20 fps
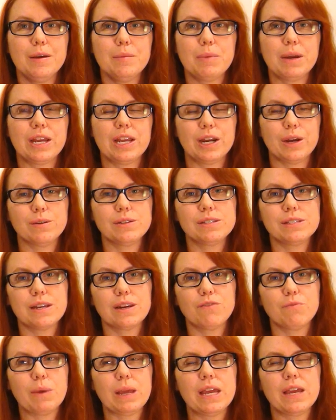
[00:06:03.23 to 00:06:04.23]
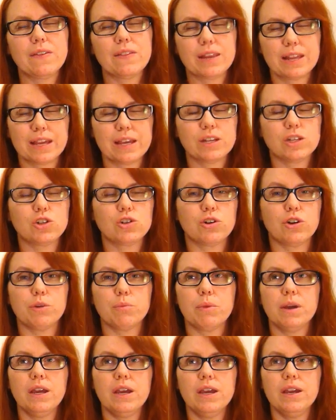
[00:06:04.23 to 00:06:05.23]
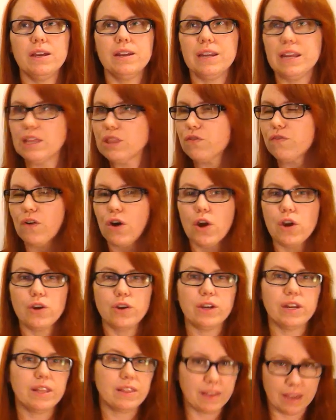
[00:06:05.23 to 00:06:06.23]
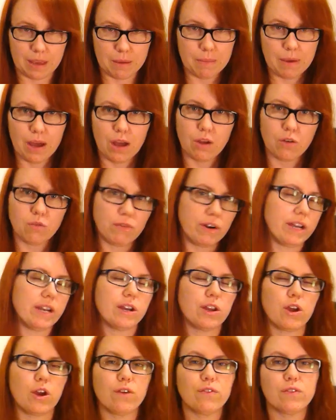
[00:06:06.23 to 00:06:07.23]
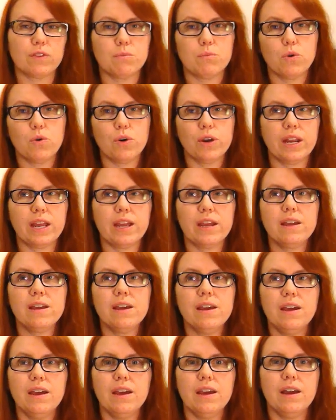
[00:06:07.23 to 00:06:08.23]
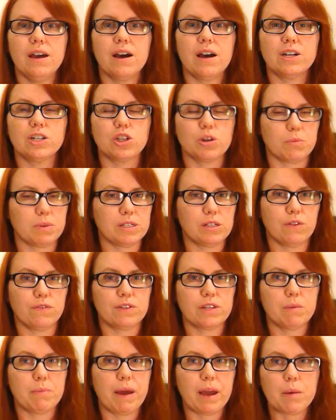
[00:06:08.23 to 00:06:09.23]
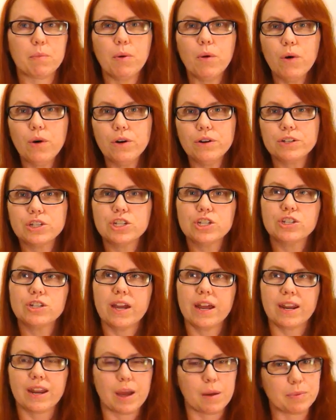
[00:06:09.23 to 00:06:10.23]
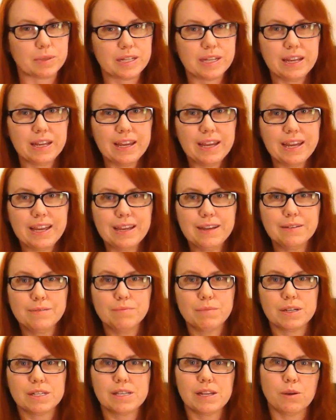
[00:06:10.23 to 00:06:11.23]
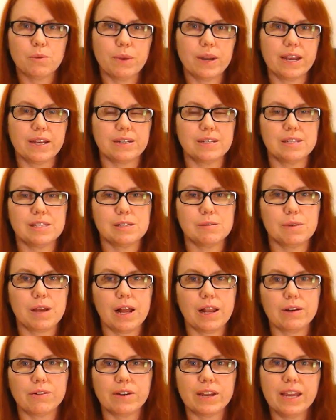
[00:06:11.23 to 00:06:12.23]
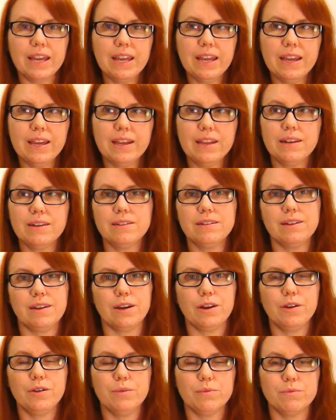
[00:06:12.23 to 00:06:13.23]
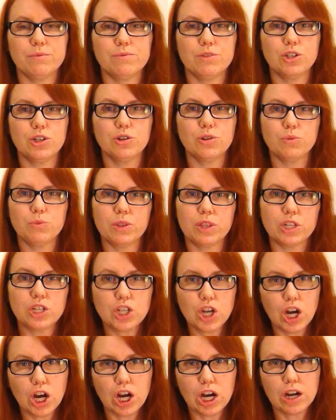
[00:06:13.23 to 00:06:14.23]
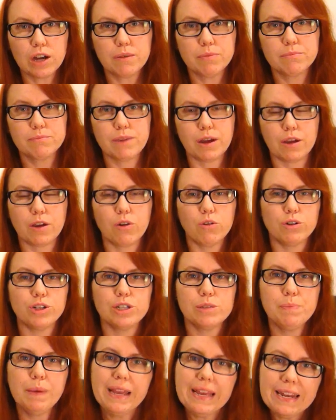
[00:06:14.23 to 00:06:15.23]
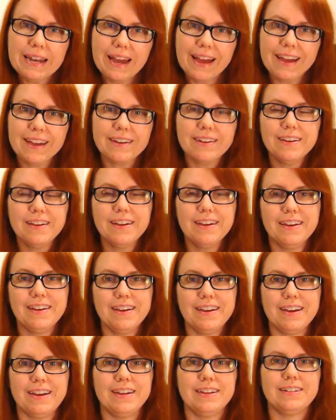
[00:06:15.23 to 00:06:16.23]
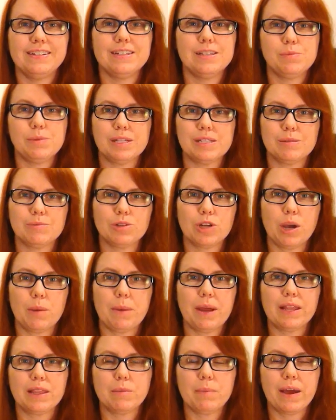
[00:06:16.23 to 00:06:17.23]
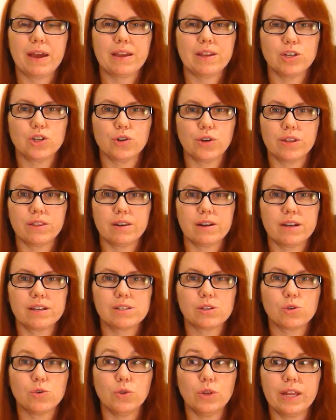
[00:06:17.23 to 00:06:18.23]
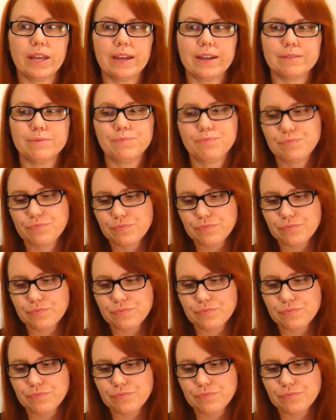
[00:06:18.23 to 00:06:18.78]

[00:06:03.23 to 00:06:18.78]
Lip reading: But, you know, instead of being in the lounge room, near the phone, near the email, ready to go for the morning, I took myself to the back porch, had a cup of tea. My son went out and did some colouring in, you know, chilled with the dog, my gorgeous Peanut, and spent some time out the back enjoying the nice cool air.